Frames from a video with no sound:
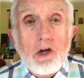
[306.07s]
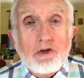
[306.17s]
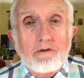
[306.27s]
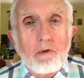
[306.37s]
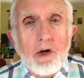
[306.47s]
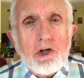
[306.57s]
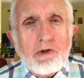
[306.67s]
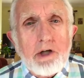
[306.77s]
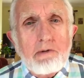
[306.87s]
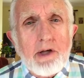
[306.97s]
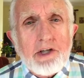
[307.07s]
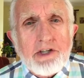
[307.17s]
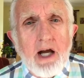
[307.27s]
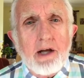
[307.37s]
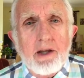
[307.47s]
So if you want to try to
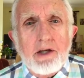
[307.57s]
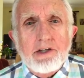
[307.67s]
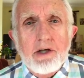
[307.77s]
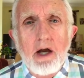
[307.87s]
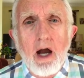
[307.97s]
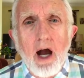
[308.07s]
understand this